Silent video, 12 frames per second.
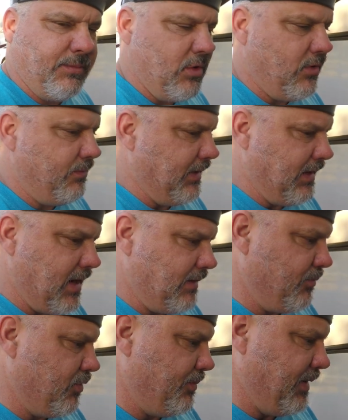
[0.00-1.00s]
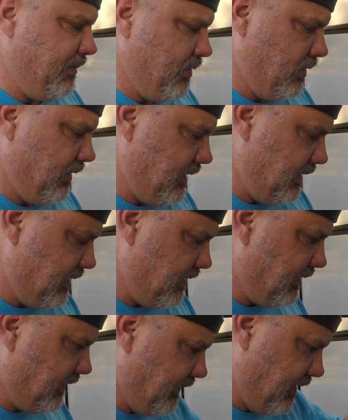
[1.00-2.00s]
mode but not in propane mode.
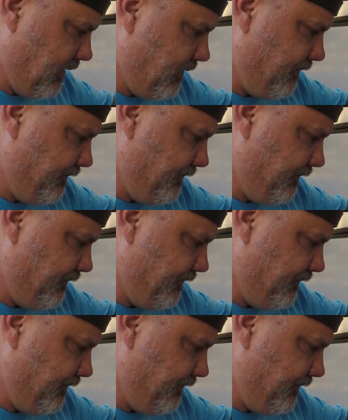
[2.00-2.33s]
So